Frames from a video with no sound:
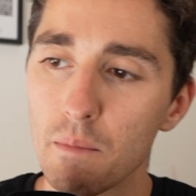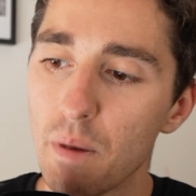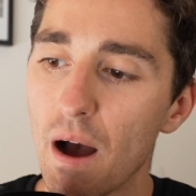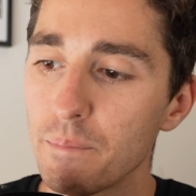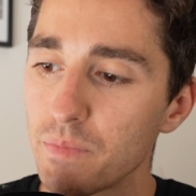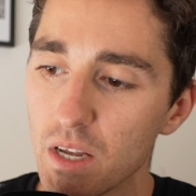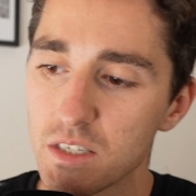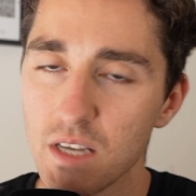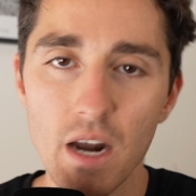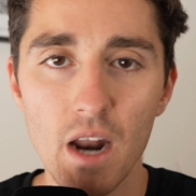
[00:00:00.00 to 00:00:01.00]
But it's
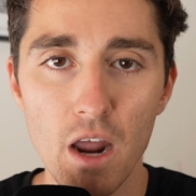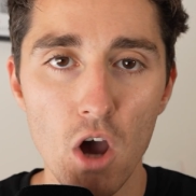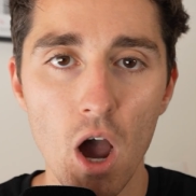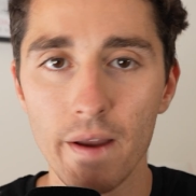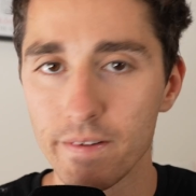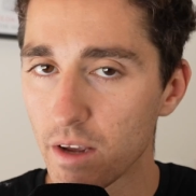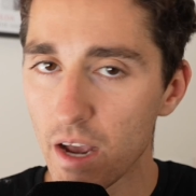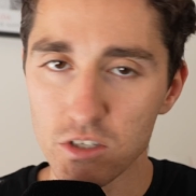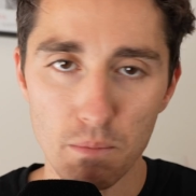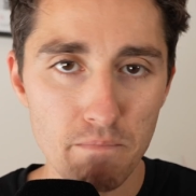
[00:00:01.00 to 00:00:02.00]
Saturday night.
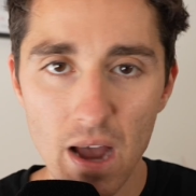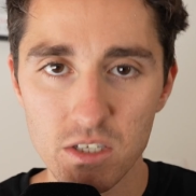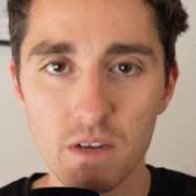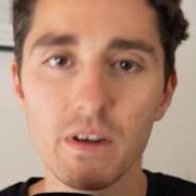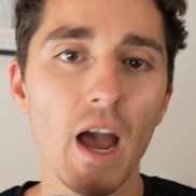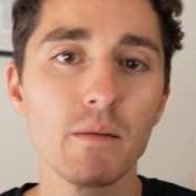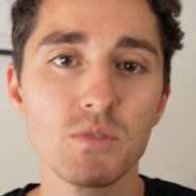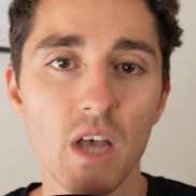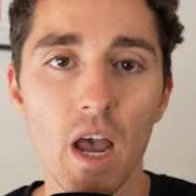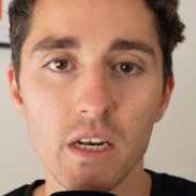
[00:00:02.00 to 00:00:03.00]
It's a massive game,
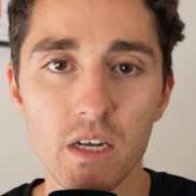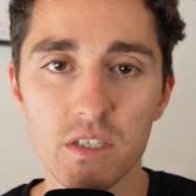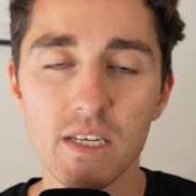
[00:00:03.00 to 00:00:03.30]
Saners.